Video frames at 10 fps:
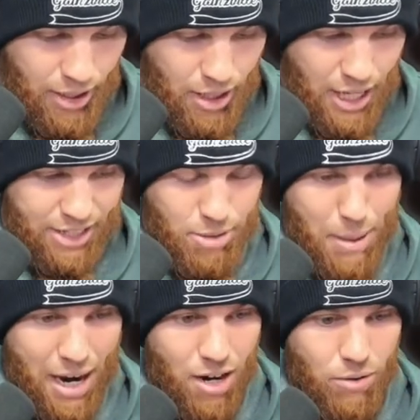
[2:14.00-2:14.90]
it's
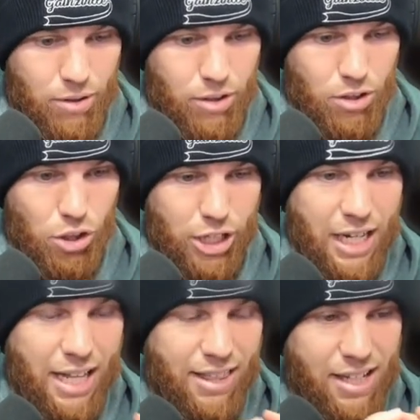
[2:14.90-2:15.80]
about
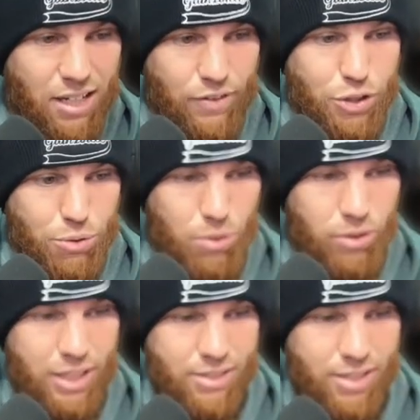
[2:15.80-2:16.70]
looking at the
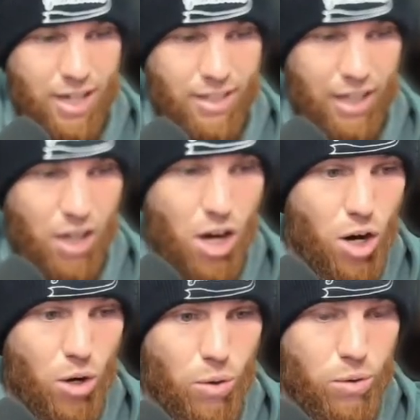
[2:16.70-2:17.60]
individual and saying like, oh,